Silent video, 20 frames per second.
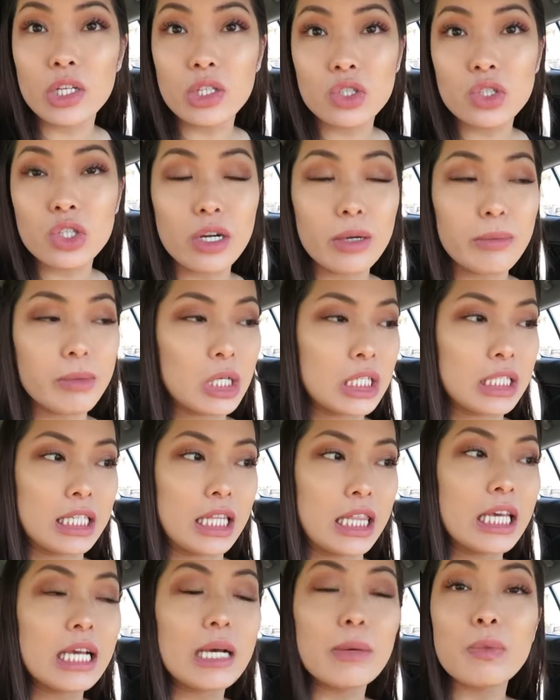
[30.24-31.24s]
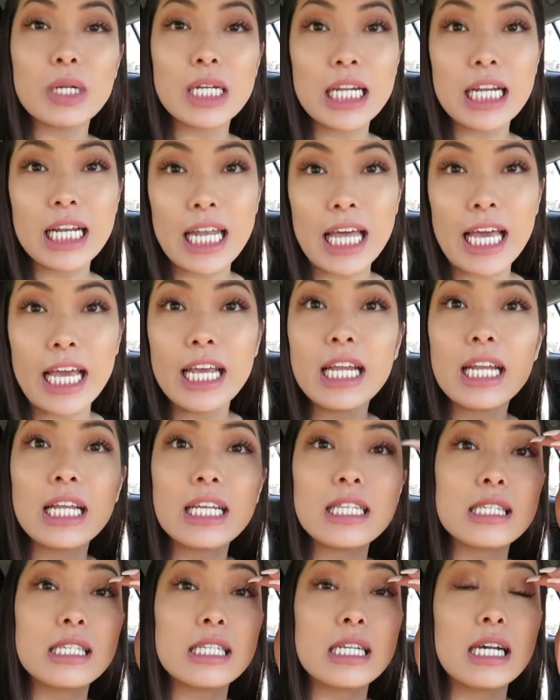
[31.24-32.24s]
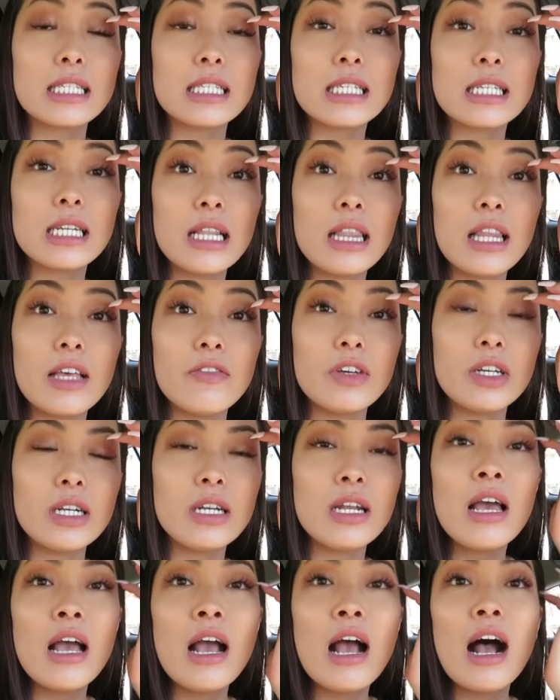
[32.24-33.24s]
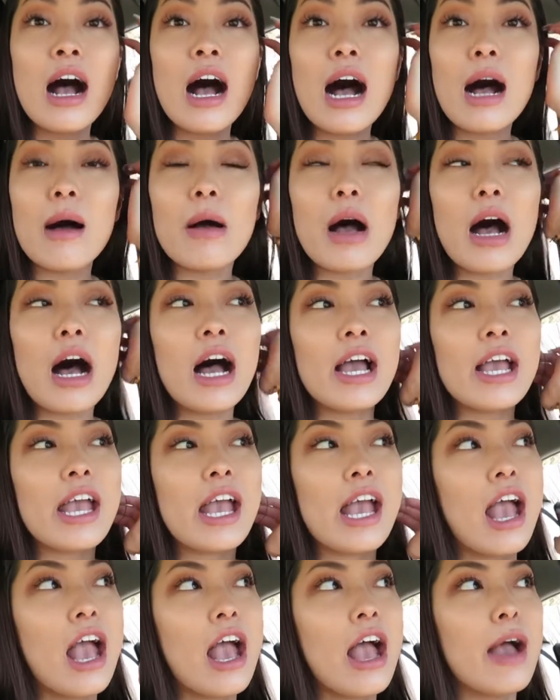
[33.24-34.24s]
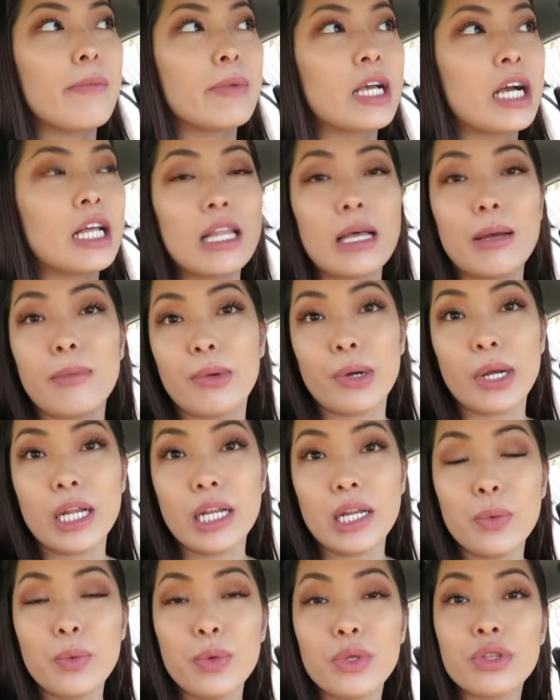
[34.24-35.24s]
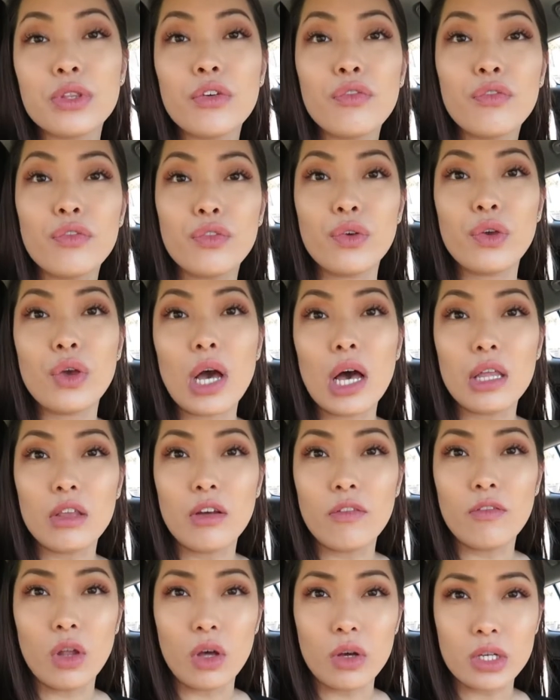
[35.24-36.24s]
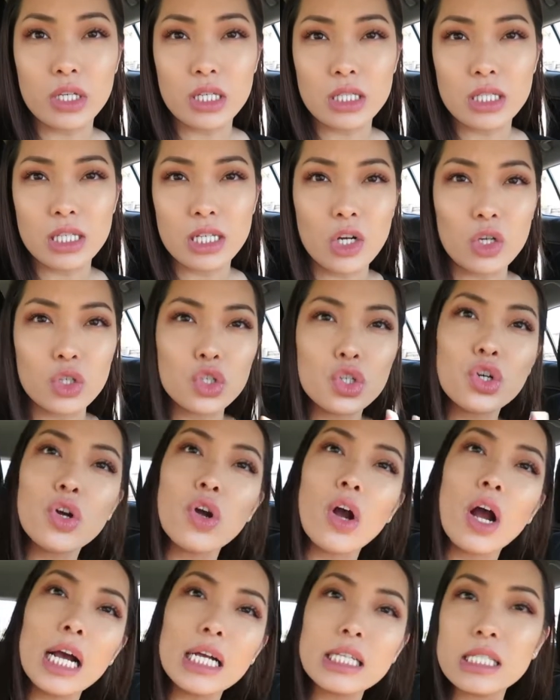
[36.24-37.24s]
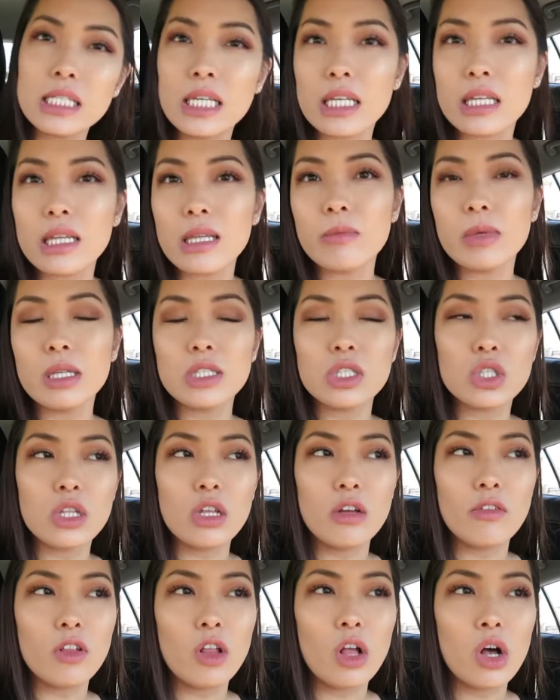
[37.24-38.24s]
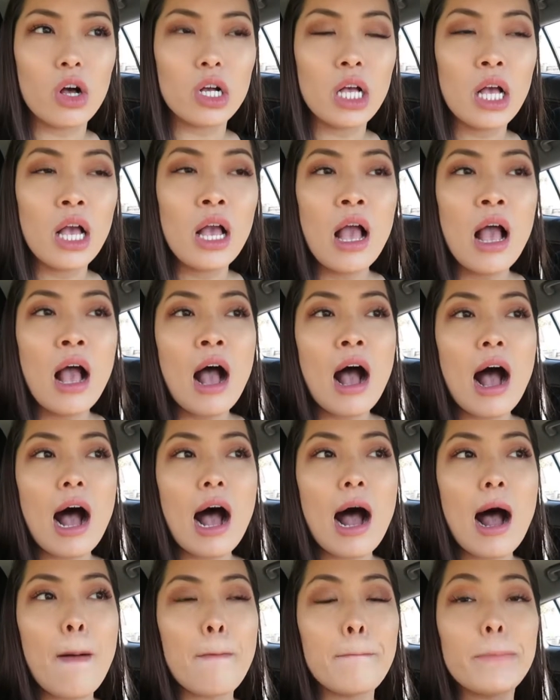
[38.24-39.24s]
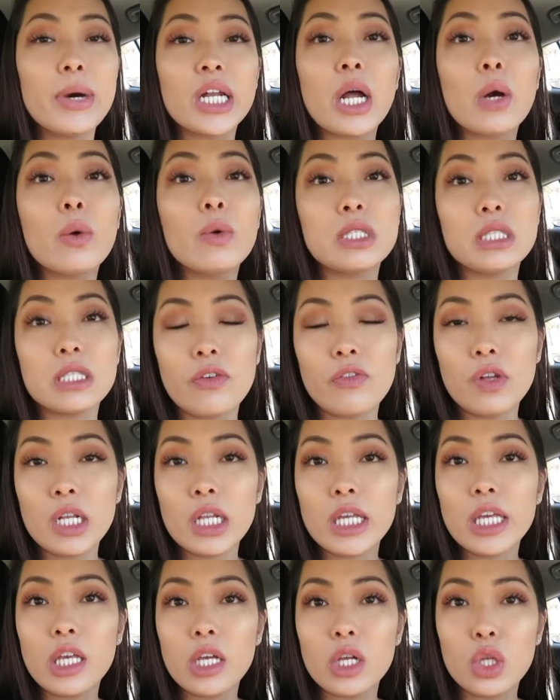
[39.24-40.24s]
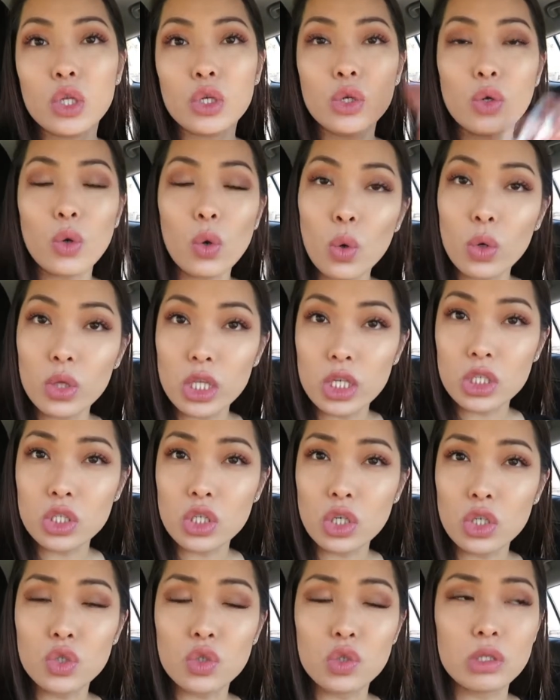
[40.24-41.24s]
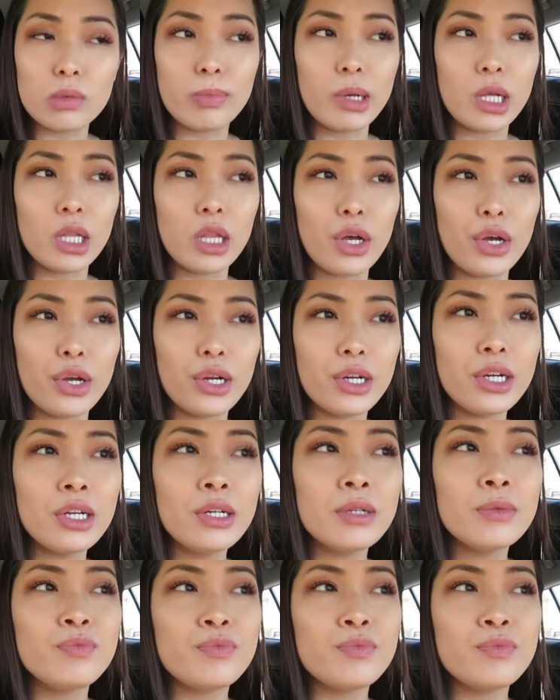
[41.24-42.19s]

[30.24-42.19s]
intro because I think I'm running late. It starts at 11. I am collaborating with a few other vloggers, and I'll try to get them into the vlog, but I will definitely include all their socials below.